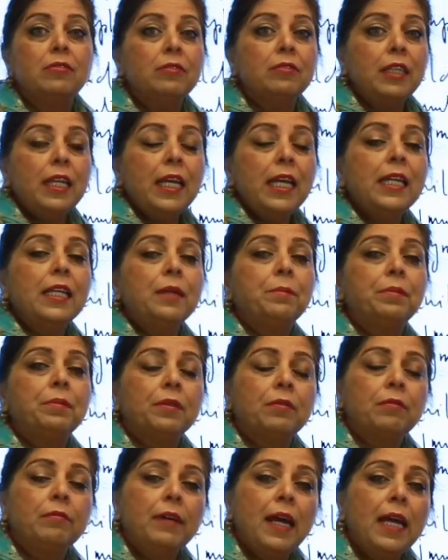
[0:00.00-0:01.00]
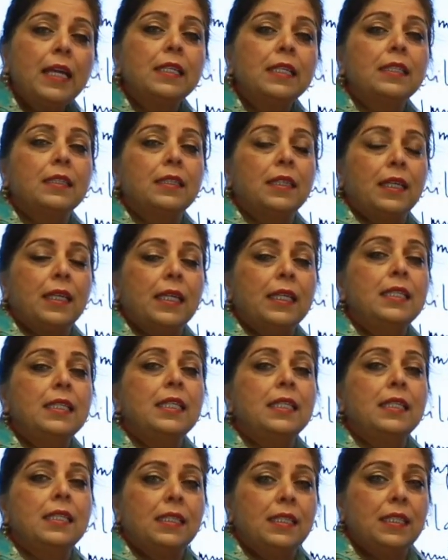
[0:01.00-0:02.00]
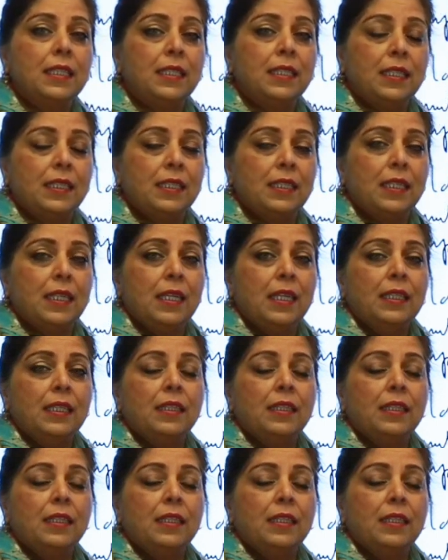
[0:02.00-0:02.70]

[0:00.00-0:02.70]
really prevents the kidney diseases.